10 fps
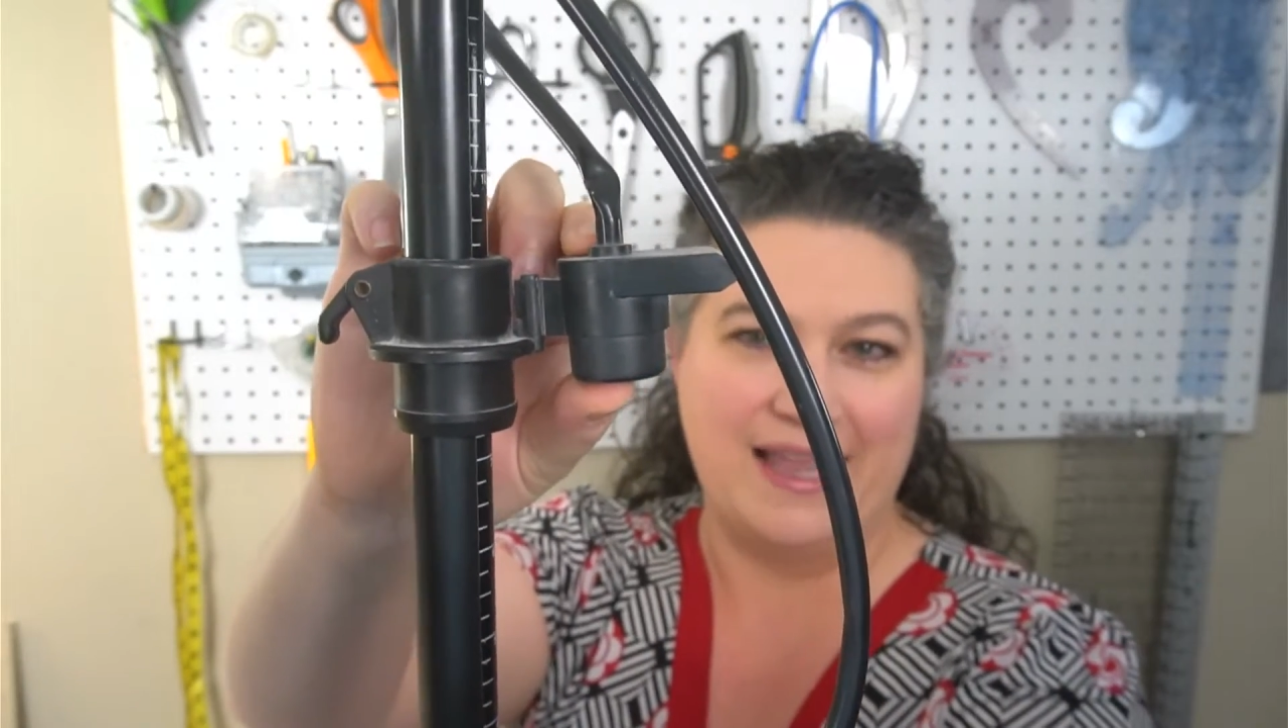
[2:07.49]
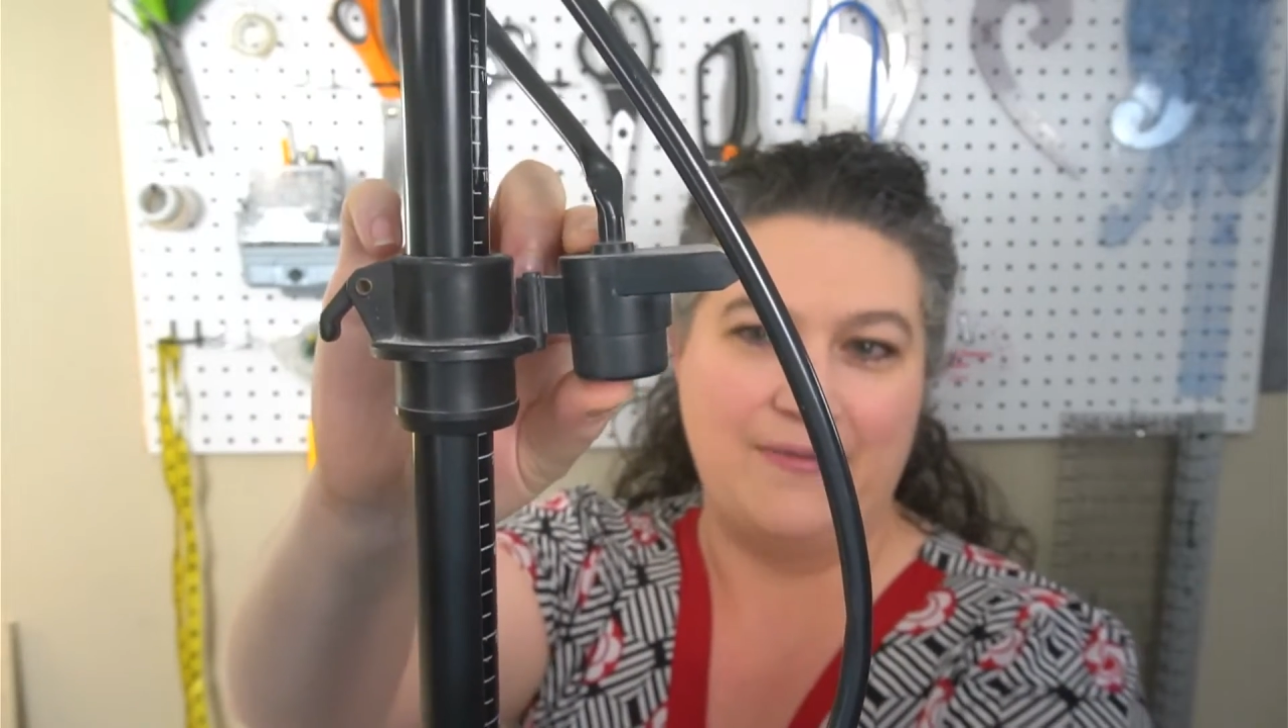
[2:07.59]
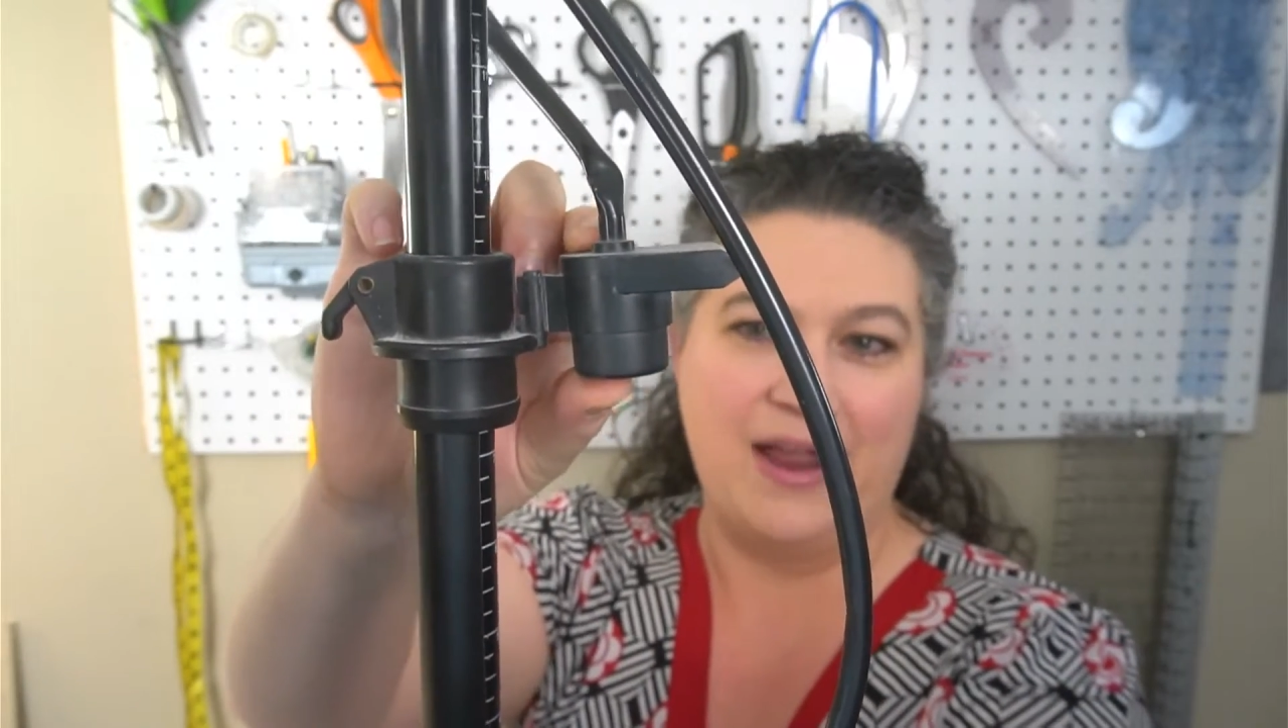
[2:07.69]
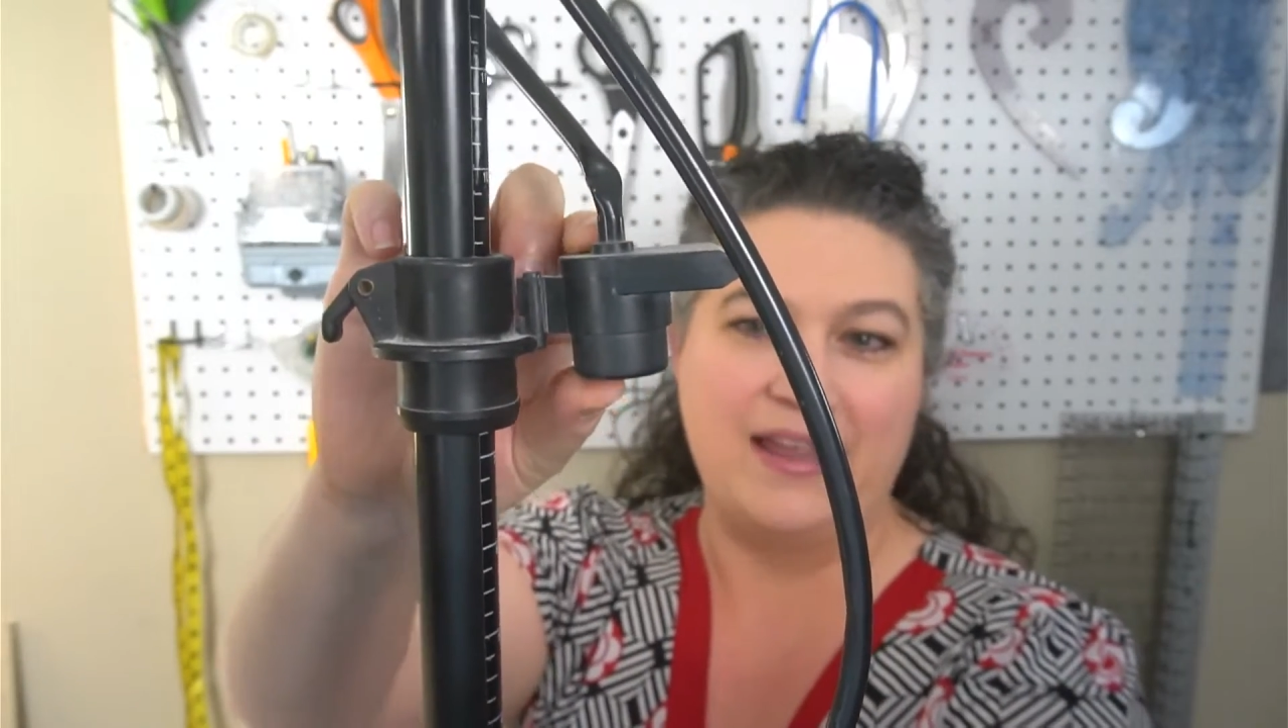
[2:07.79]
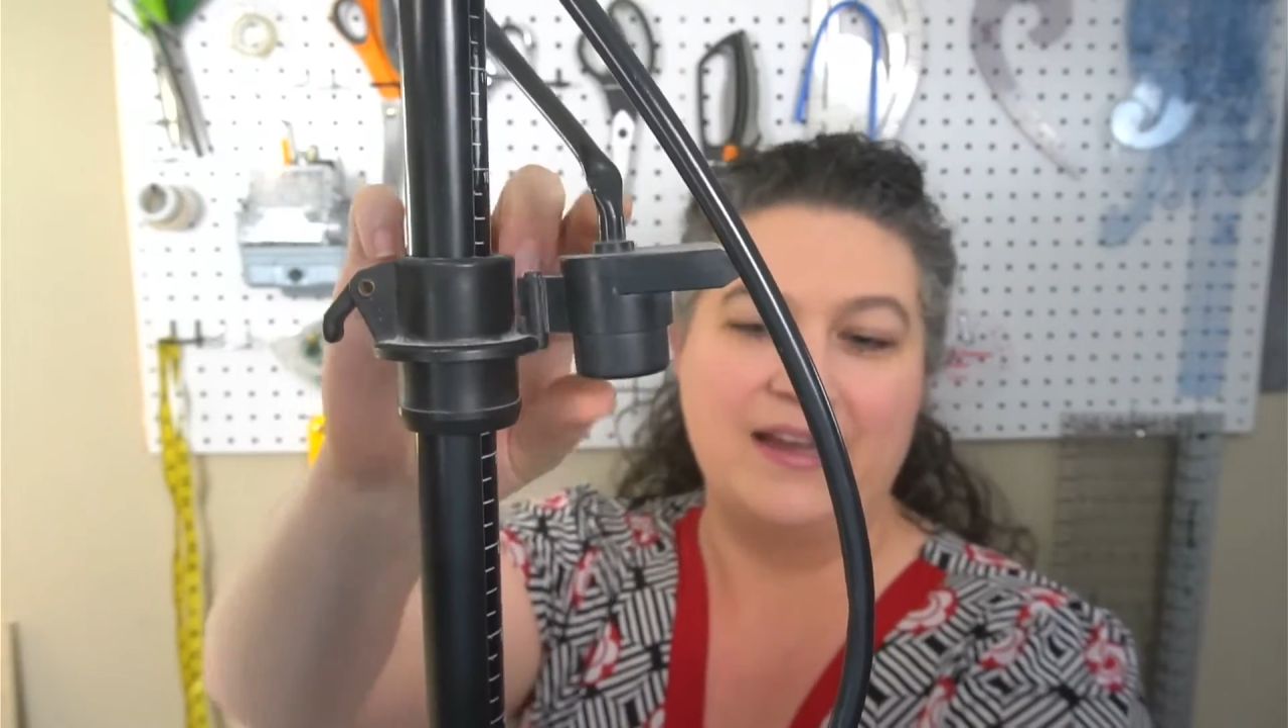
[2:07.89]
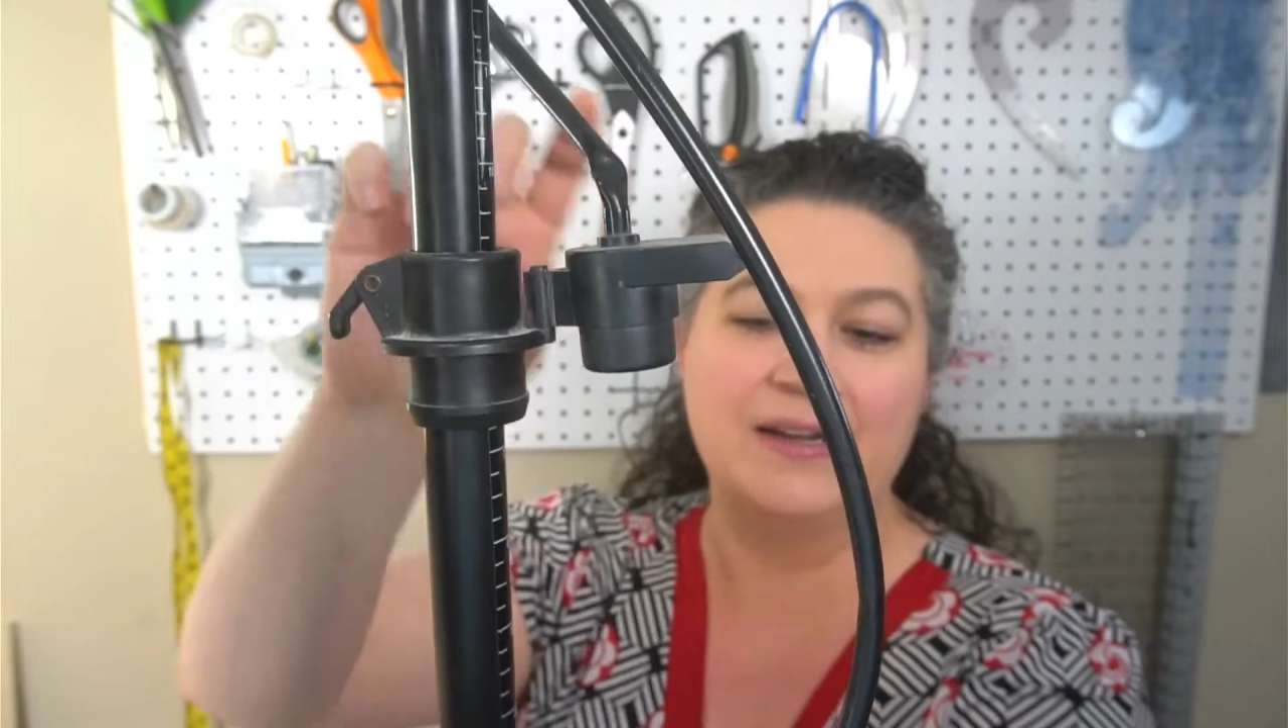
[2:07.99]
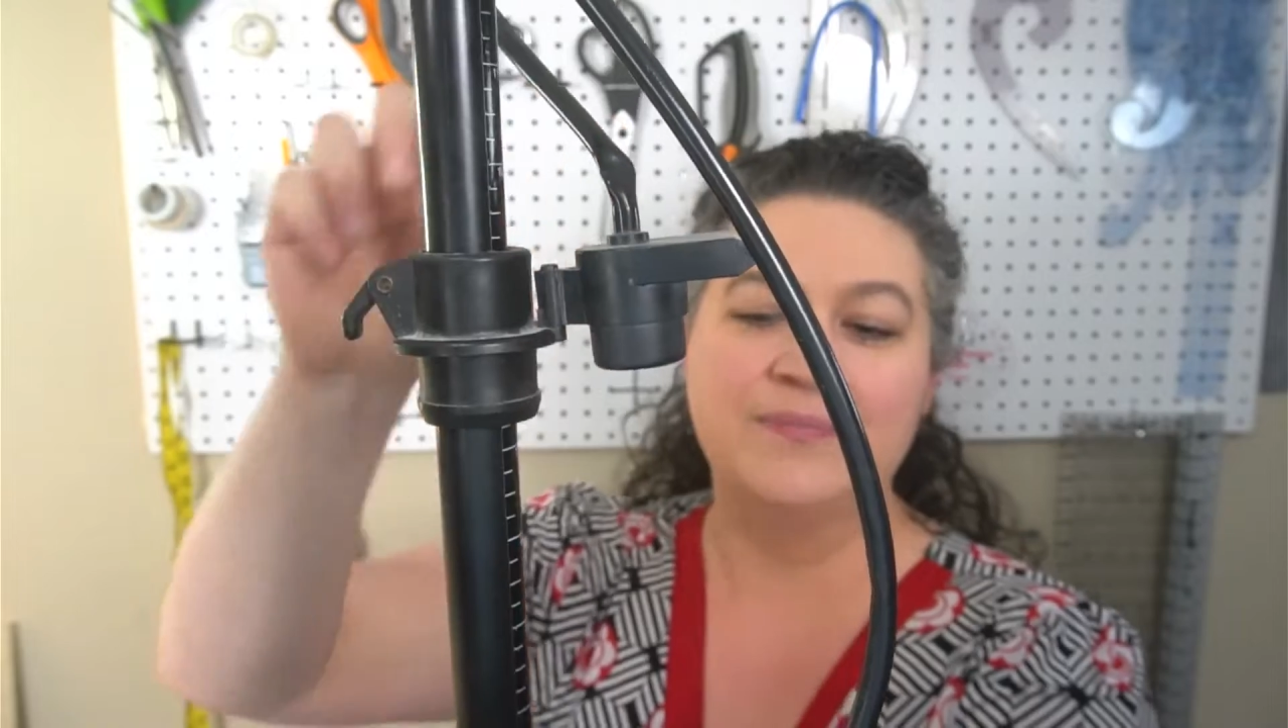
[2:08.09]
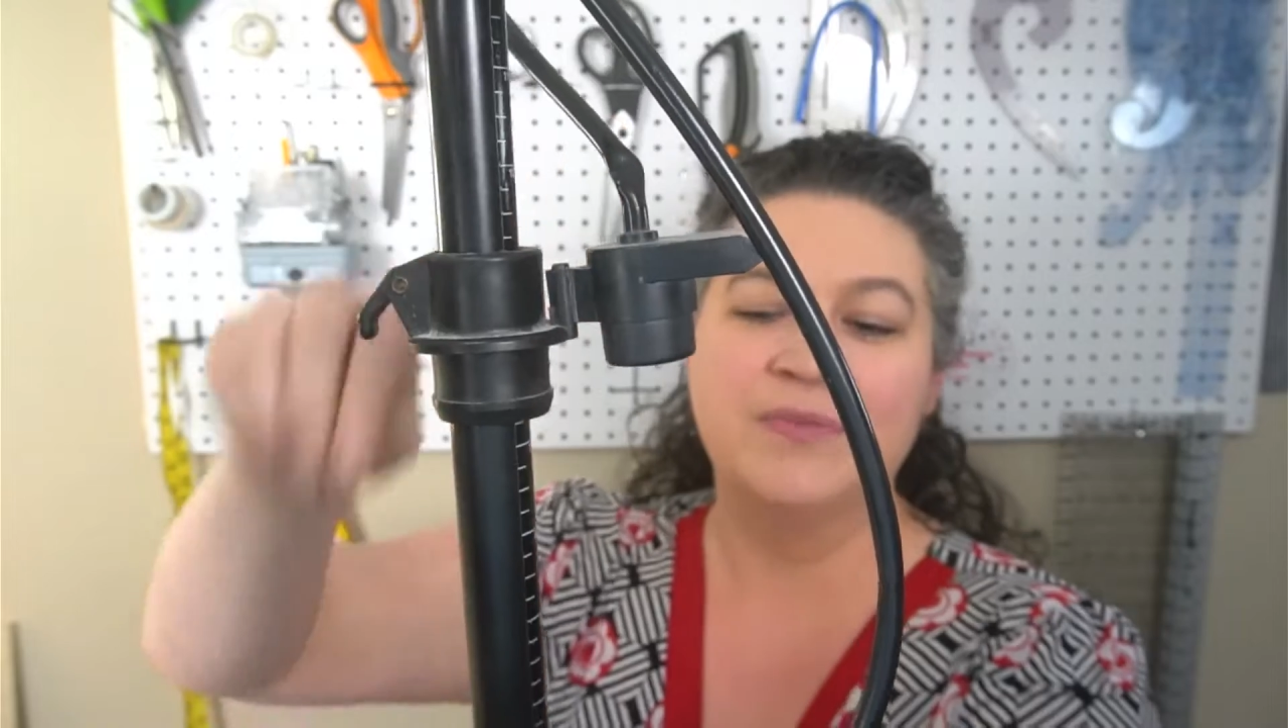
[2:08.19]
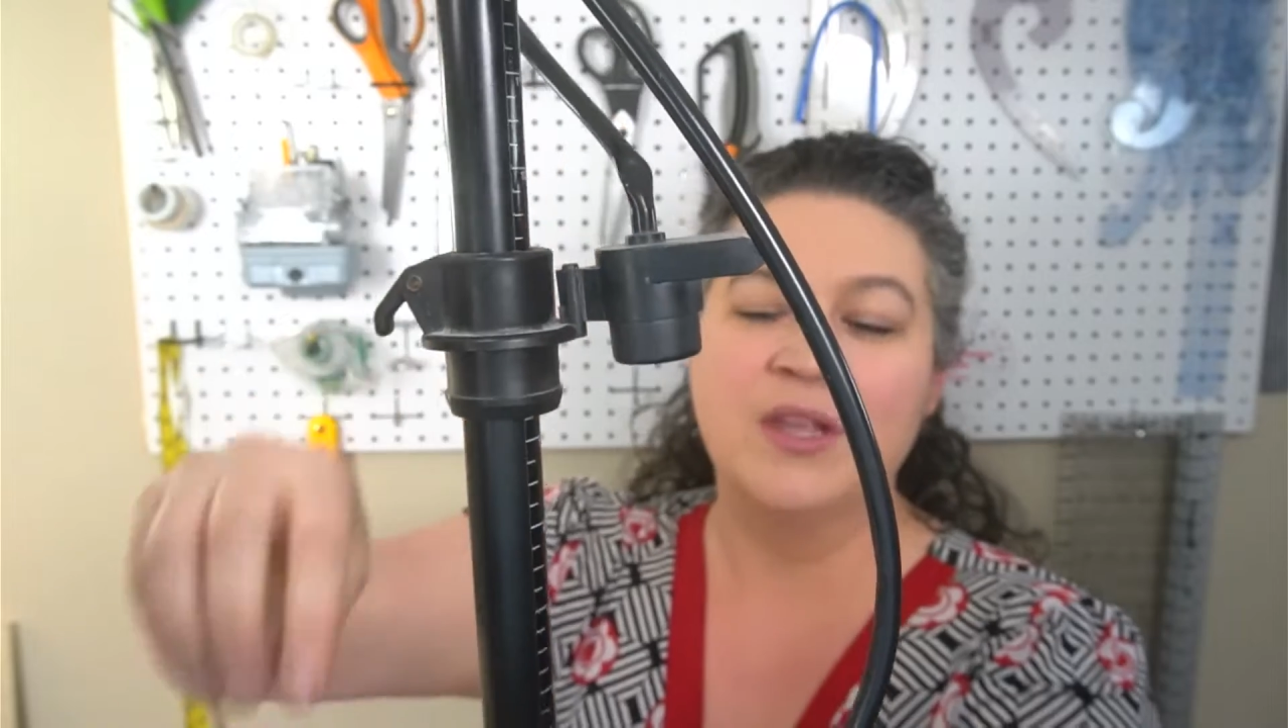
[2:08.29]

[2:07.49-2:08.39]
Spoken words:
right here,